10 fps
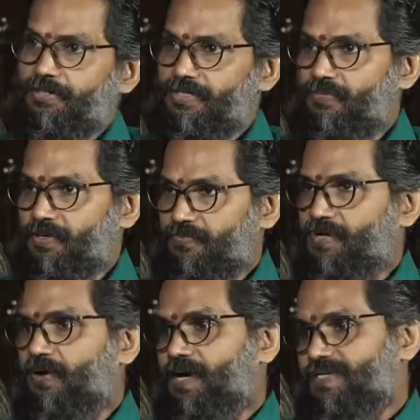what we
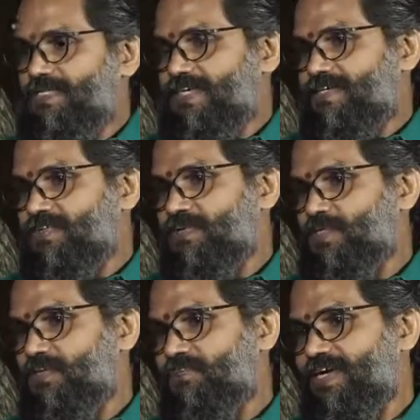call as some
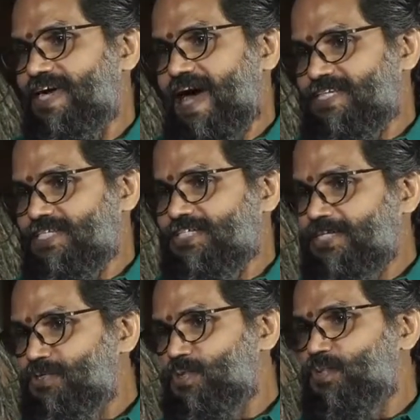sort of a gastric
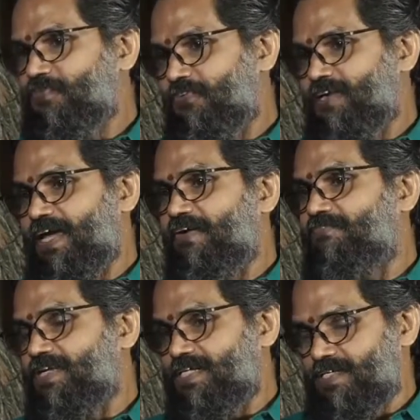root for
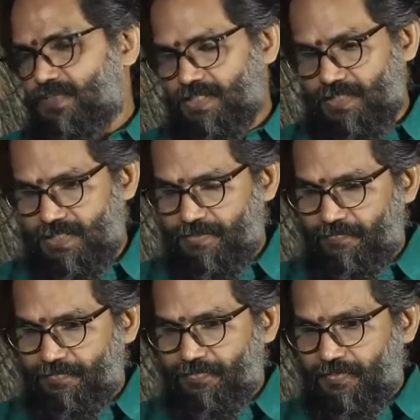every disease.
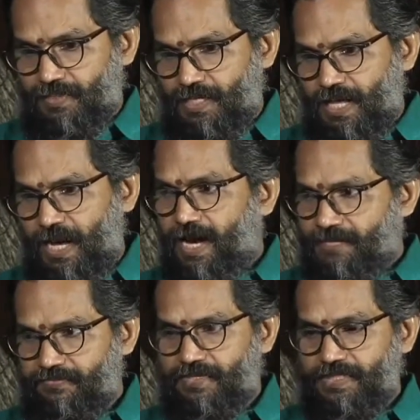
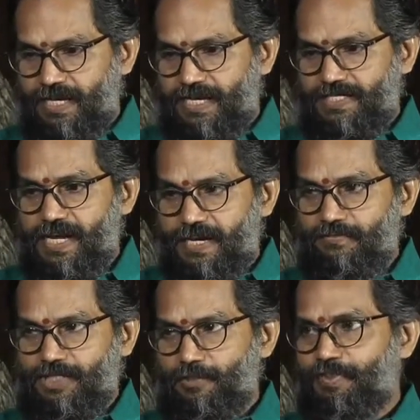Ayurveda, as an
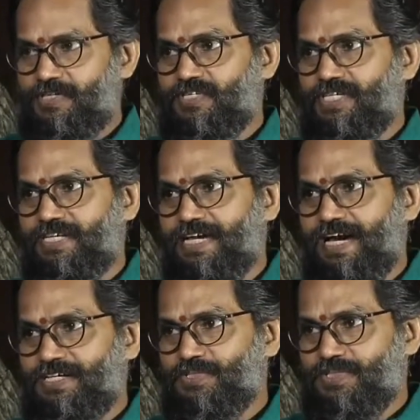Ayurvedic person,
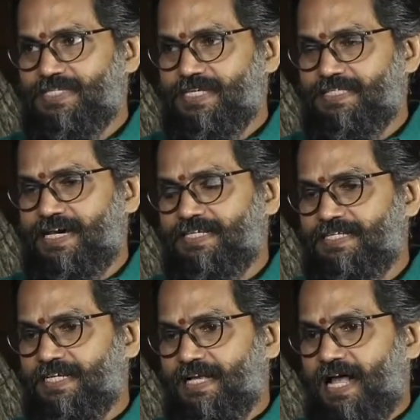I should say that
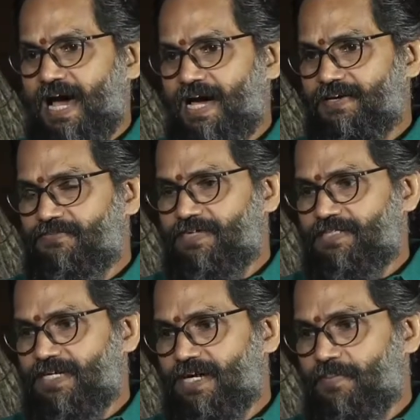
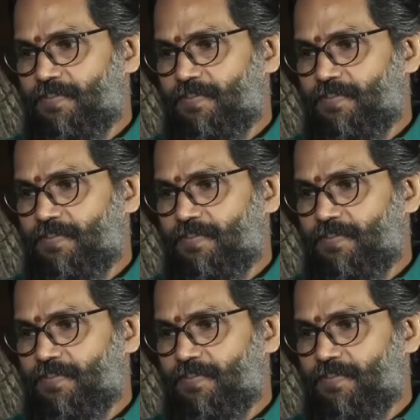Ayurveda